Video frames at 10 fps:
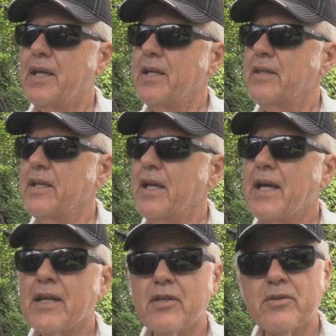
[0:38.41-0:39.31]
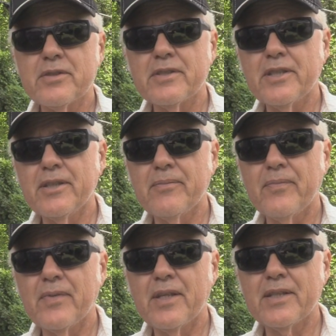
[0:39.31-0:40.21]
And the accuracy
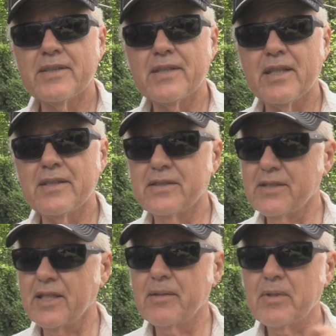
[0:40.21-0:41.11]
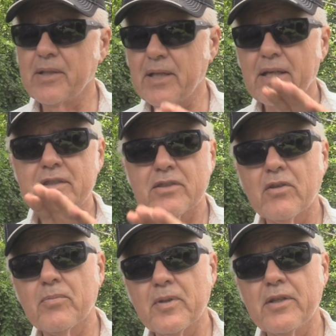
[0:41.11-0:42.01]
has stayed the same. I had a
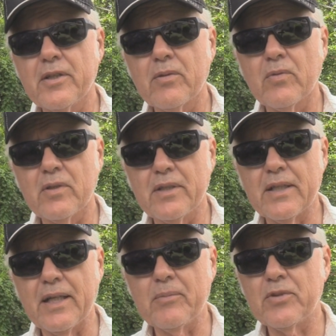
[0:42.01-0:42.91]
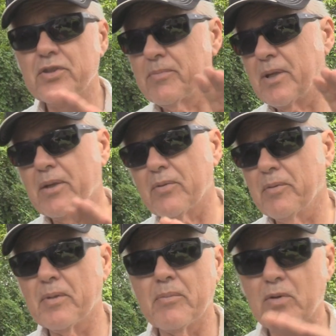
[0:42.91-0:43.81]
scope on here at one time, which you may
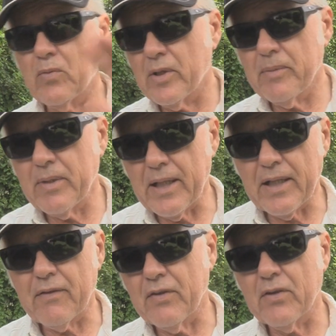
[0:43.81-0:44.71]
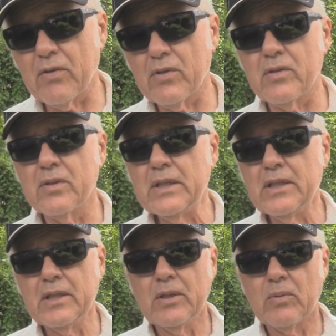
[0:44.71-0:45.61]
remember way back. If you go to
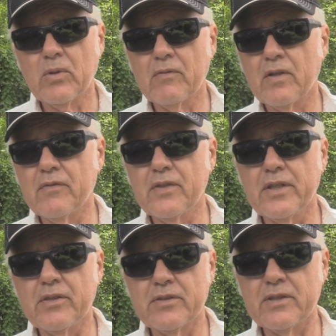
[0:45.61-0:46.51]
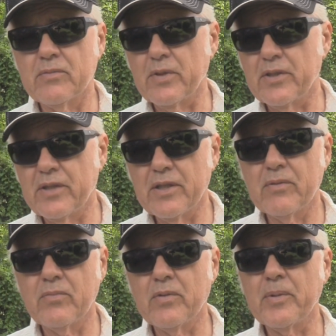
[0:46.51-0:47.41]
one of our videos that we
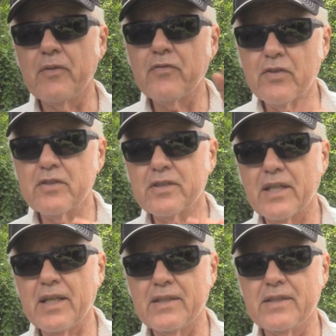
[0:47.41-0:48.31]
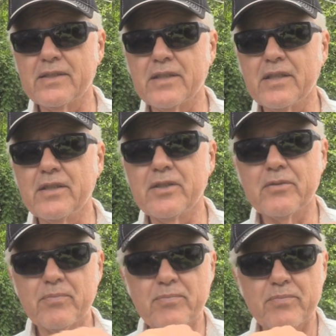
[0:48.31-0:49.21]
did when we first got this gun,
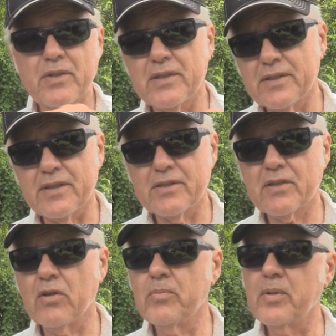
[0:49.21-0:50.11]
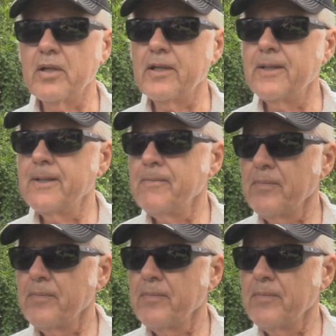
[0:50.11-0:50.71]
you'll probably see a scope on it.